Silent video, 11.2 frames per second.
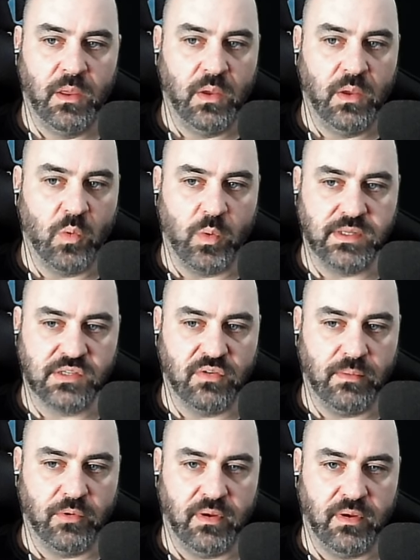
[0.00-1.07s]

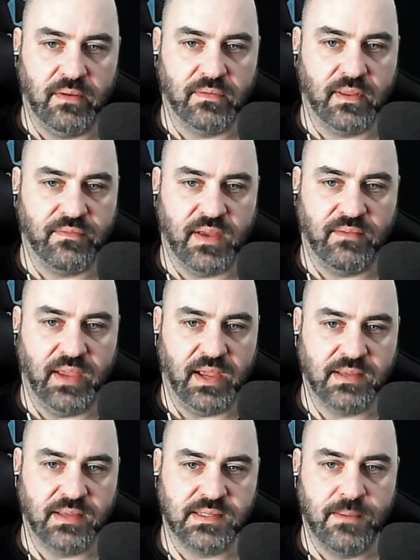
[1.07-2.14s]
Windscream Greaves are like 5
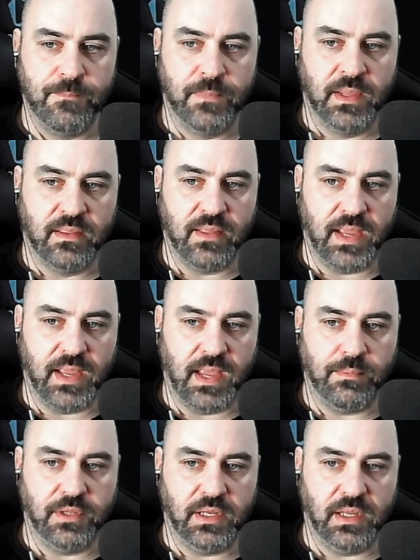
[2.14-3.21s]
chaos. The
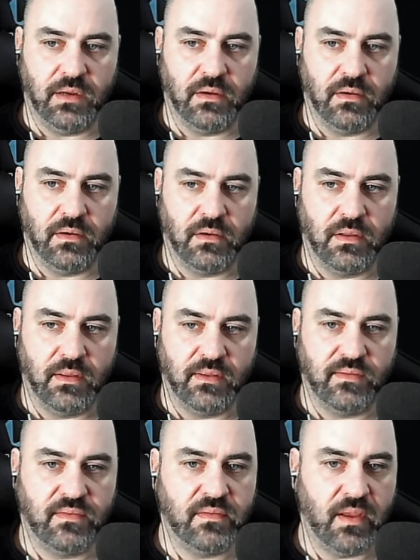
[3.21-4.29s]
amulet here,
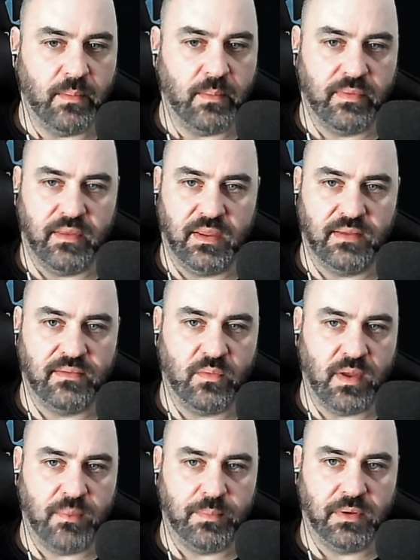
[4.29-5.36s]
same thing as the
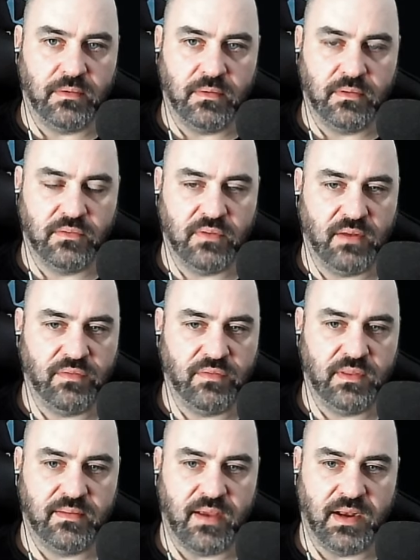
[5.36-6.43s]
weapon. Trade for
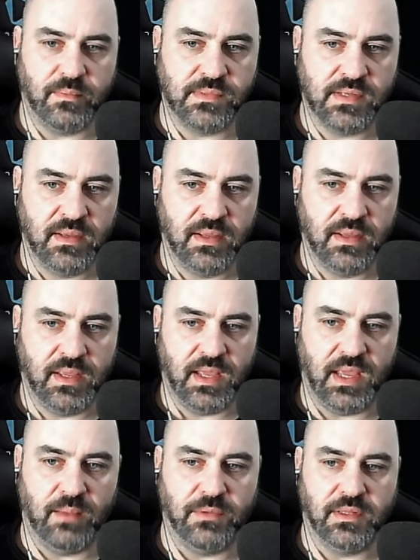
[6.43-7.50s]
these items.
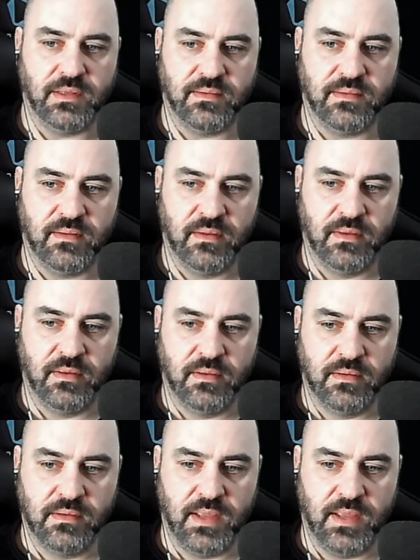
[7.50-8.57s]
Amulet.
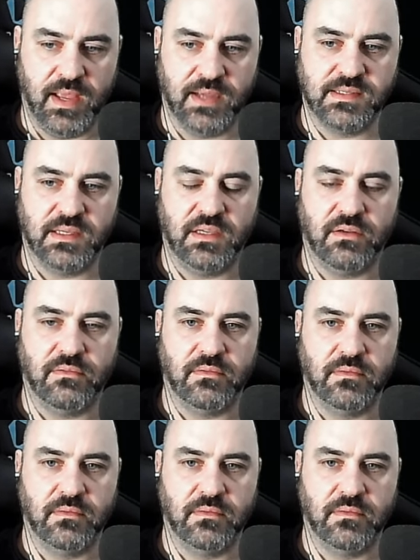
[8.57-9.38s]
Execute.